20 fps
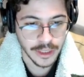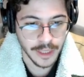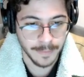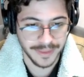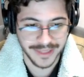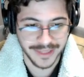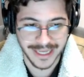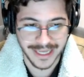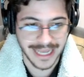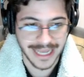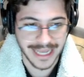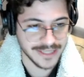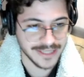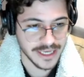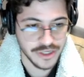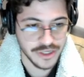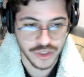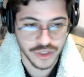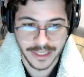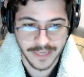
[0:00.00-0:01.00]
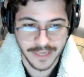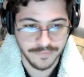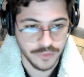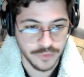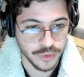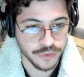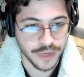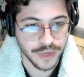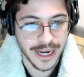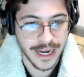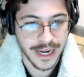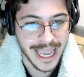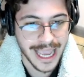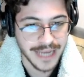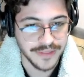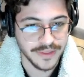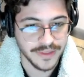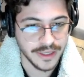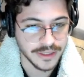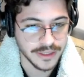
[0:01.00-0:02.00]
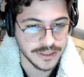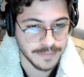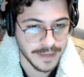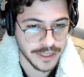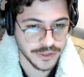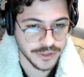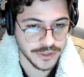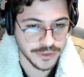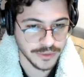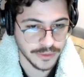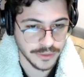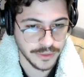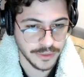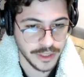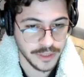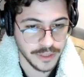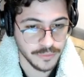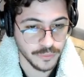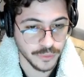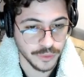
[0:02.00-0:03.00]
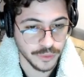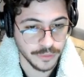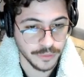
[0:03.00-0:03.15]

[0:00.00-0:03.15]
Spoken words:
But then essentially, if you create anything in spatial, it will